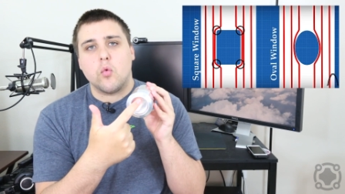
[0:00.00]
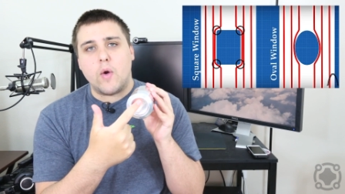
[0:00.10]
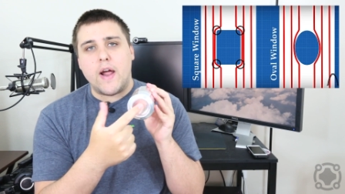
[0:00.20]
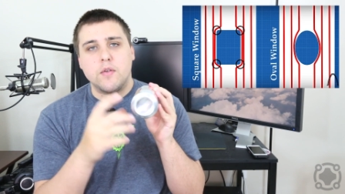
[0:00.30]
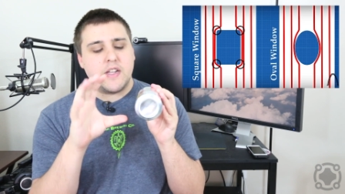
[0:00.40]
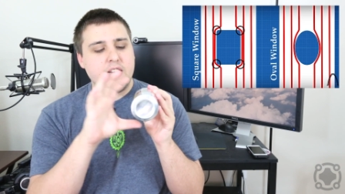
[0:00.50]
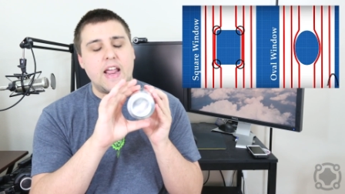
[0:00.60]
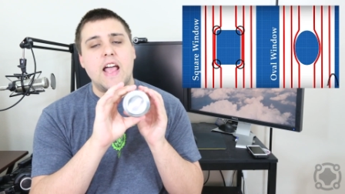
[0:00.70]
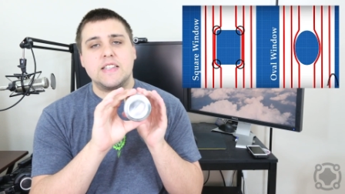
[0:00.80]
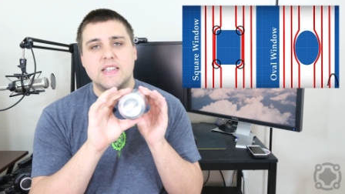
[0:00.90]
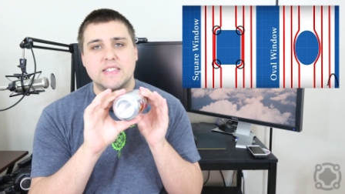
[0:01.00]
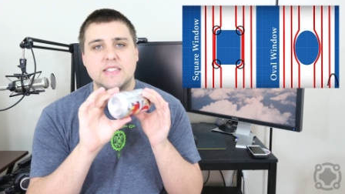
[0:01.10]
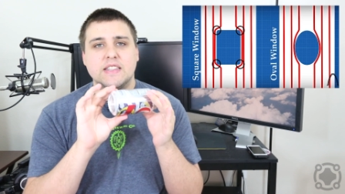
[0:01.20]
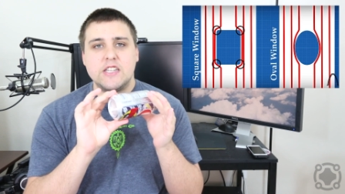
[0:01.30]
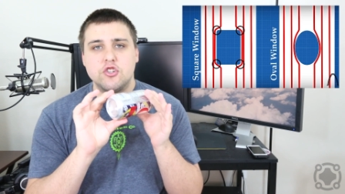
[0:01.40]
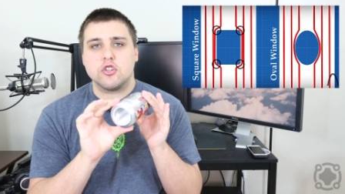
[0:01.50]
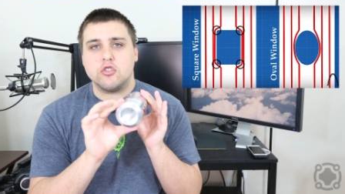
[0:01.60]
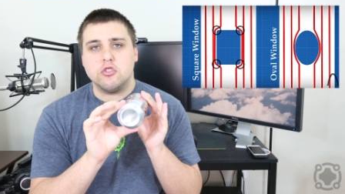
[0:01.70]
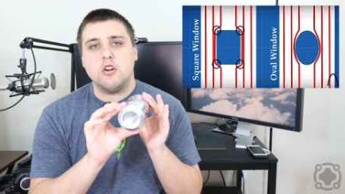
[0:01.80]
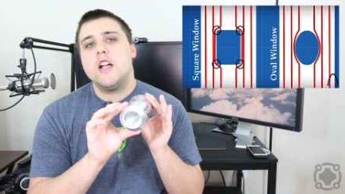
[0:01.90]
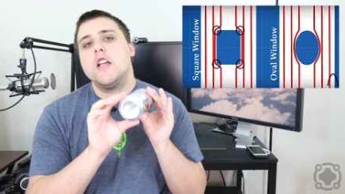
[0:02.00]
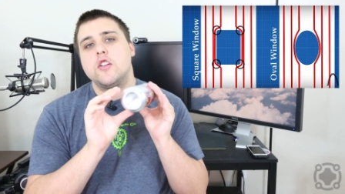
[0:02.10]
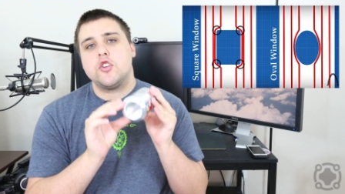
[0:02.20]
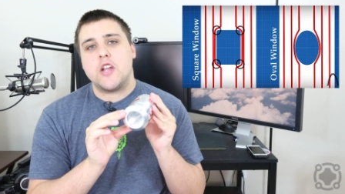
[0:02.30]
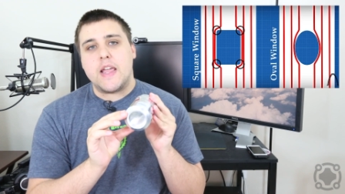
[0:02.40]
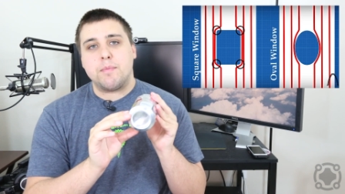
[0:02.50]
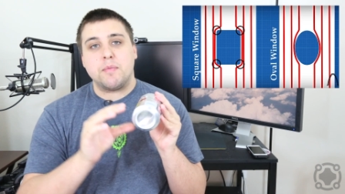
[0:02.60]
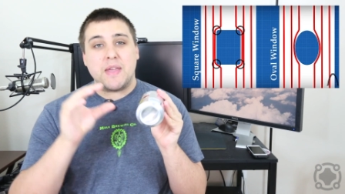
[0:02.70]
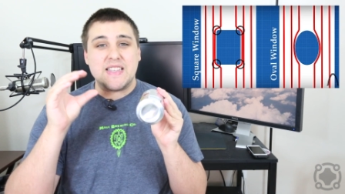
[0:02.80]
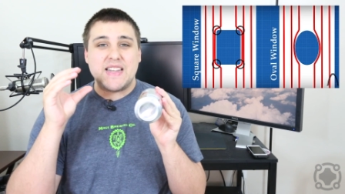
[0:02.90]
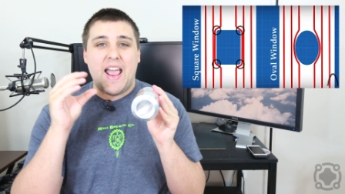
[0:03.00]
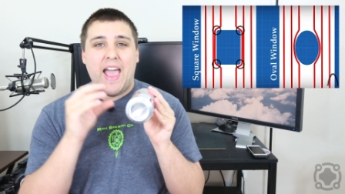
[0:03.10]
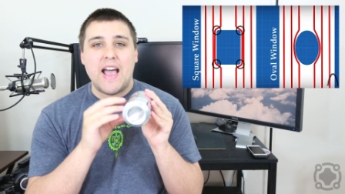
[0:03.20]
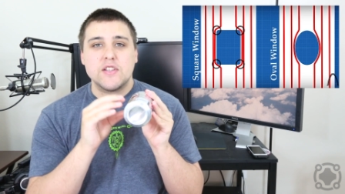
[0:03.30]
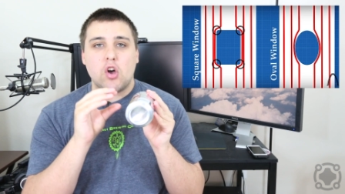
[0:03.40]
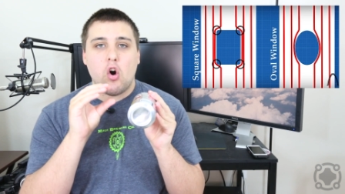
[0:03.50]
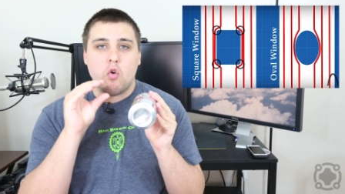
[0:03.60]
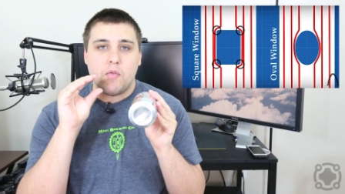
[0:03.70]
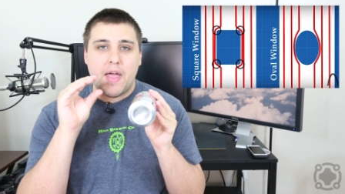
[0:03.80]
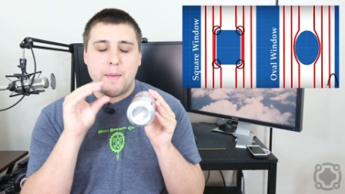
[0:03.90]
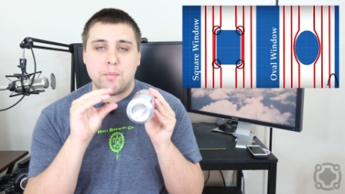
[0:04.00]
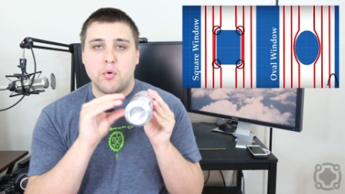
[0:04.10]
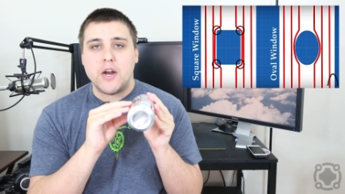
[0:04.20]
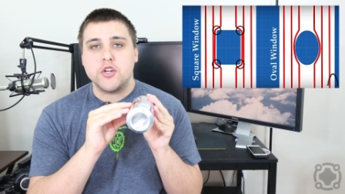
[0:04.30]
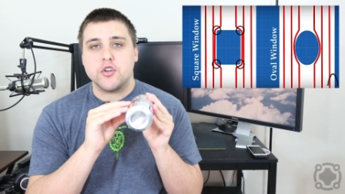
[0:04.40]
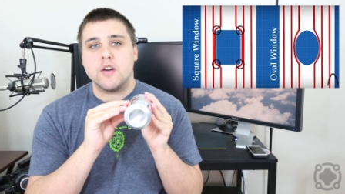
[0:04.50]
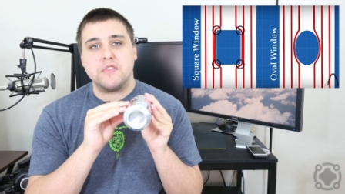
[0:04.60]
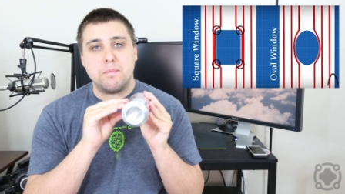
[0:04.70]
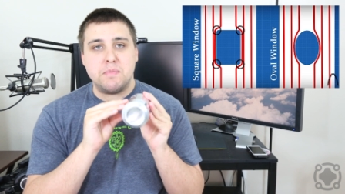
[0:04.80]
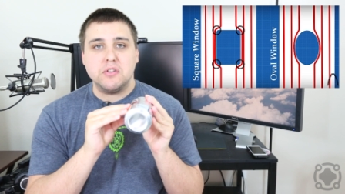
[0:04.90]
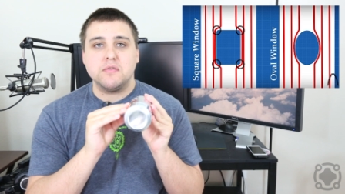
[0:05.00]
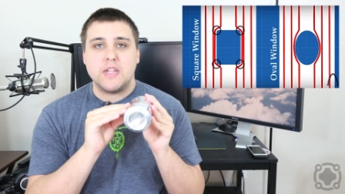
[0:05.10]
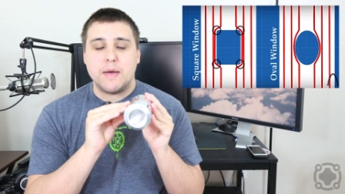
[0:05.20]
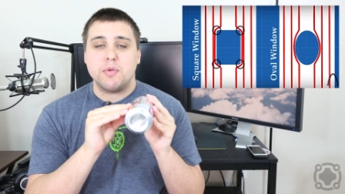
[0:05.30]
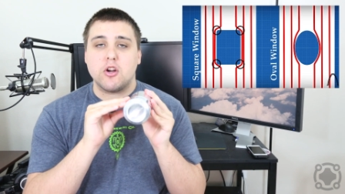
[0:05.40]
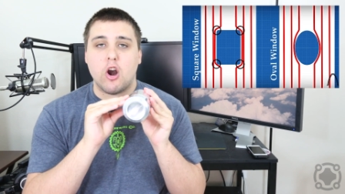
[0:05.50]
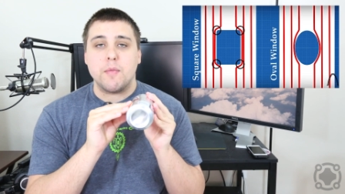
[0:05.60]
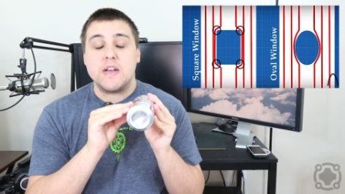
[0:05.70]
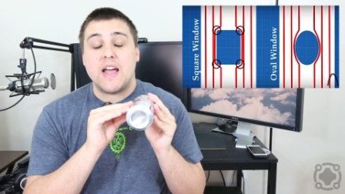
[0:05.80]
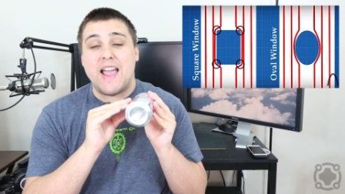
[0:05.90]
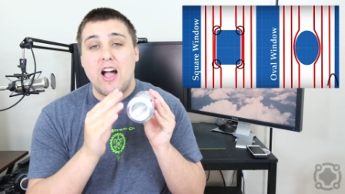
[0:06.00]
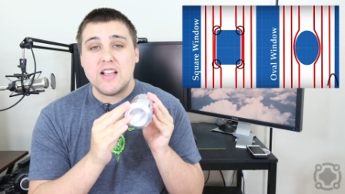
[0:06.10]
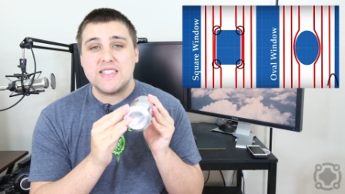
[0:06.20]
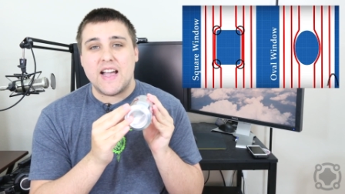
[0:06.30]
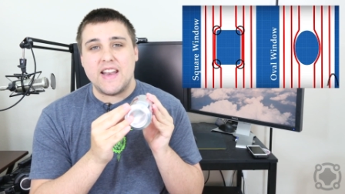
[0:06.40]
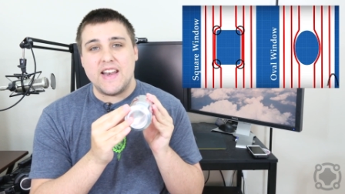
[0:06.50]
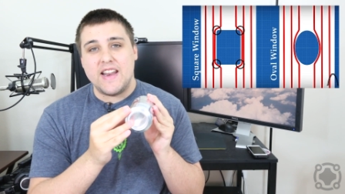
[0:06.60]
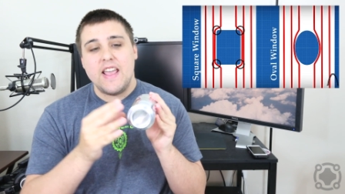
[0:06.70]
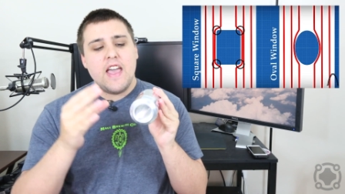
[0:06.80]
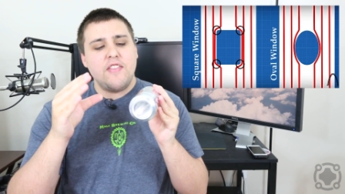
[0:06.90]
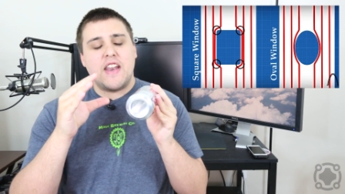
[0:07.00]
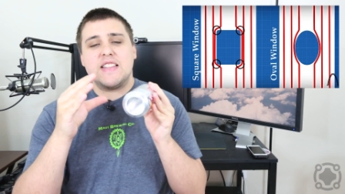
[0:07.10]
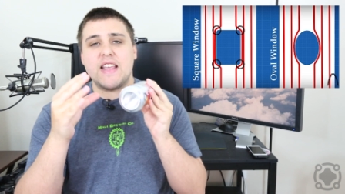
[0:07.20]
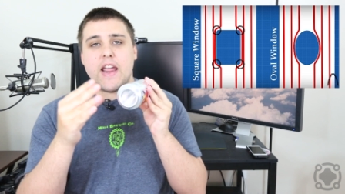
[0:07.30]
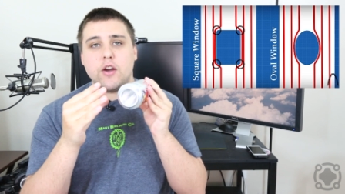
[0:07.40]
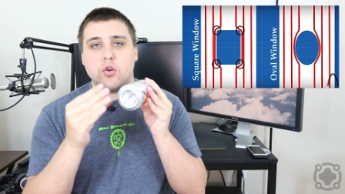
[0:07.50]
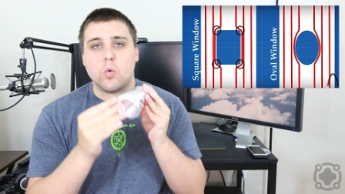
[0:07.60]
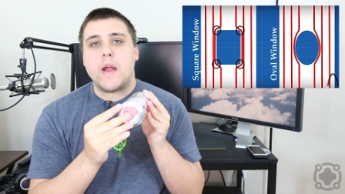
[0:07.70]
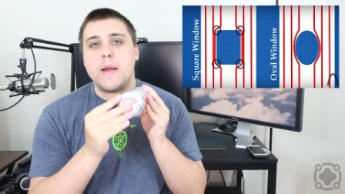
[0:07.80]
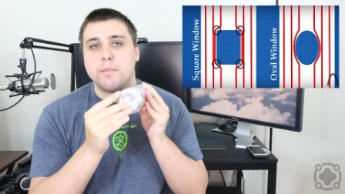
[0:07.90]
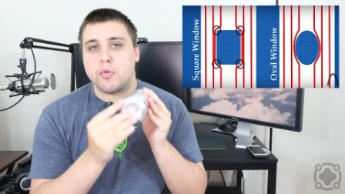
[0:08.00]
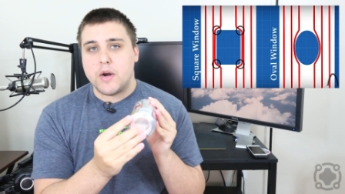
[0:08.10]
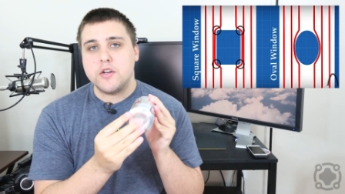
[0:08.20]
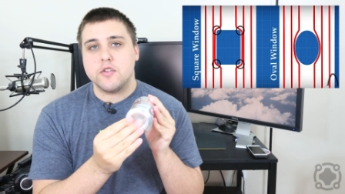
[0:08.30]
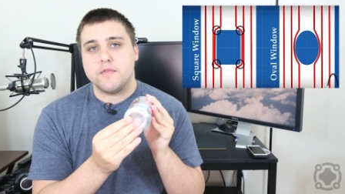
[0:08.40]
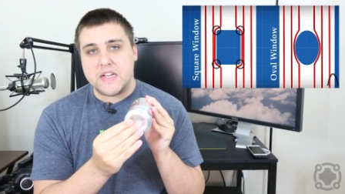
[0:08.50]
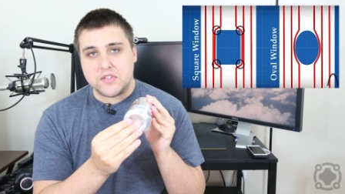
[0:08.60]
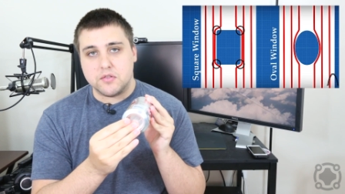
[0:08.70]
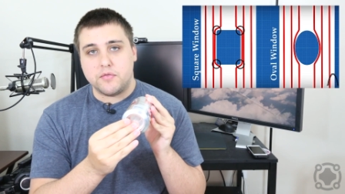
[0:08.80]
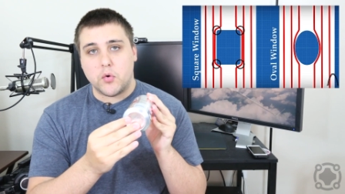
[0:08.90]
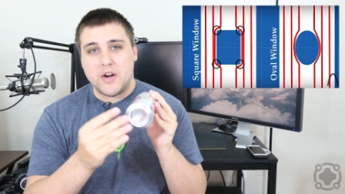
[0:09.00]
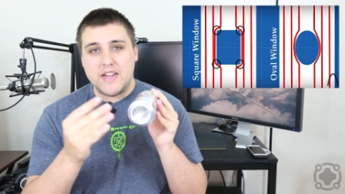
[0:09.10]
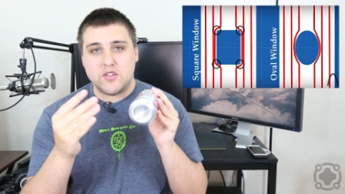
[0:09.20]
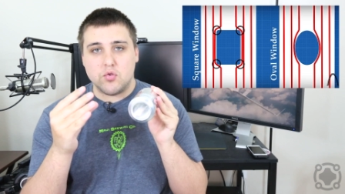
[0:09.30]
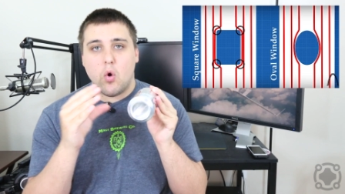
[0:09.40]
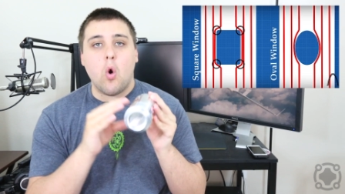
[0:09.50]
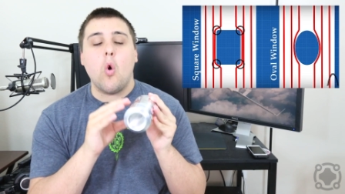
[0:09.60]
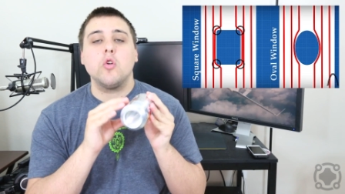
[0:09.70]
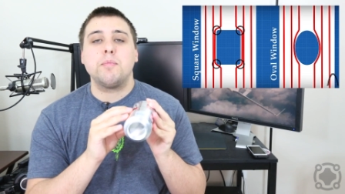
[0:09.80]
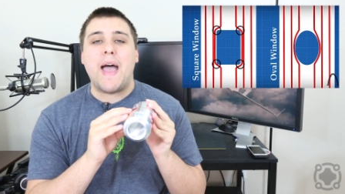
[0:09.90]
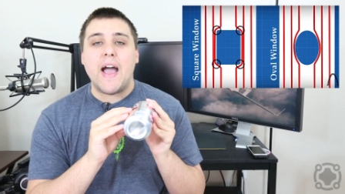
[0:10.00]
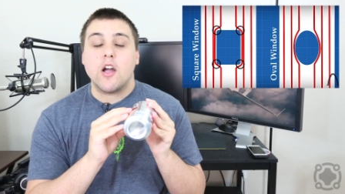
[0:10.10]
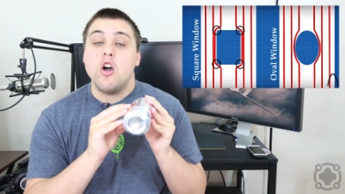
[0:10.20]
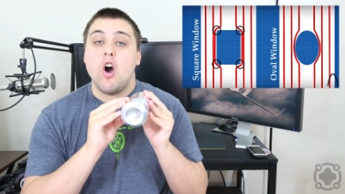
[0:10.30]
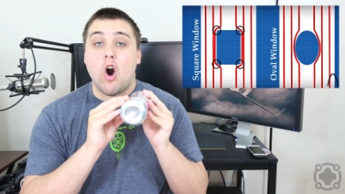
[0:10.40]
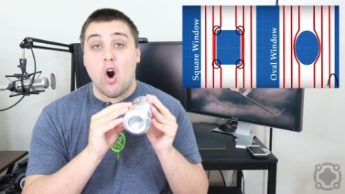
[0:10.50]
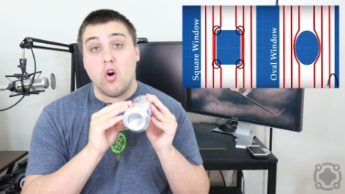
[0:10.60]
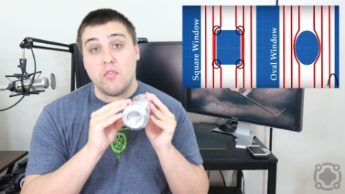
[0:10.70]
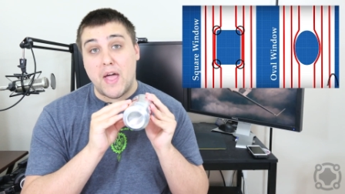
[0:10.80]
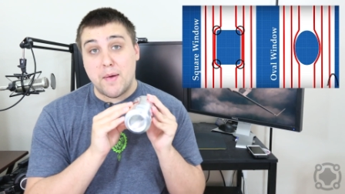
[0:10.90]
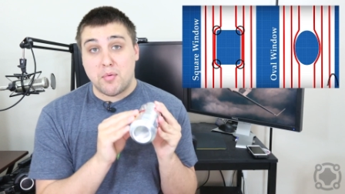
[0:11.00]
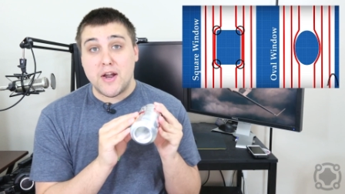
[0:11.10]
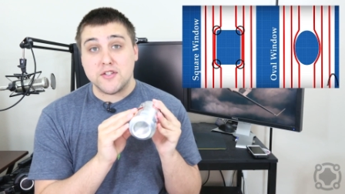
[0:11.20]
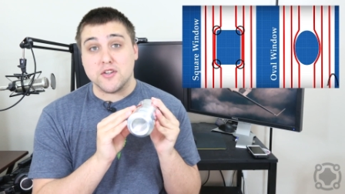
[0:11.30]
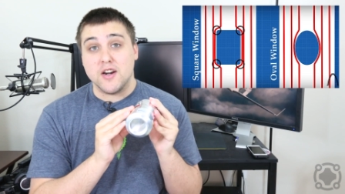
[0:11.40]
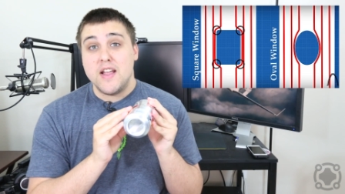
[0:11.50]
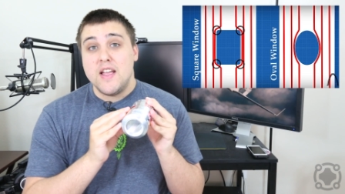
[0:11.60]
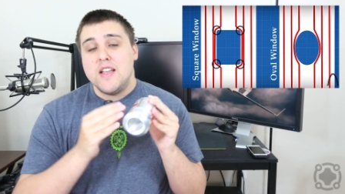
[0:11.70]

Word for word: rounded and has a cylindrical shape, because it has all of that pressure of the built-up carbon dioxide in it, that it's a great pressure vessel for it to hold back all of that pressure.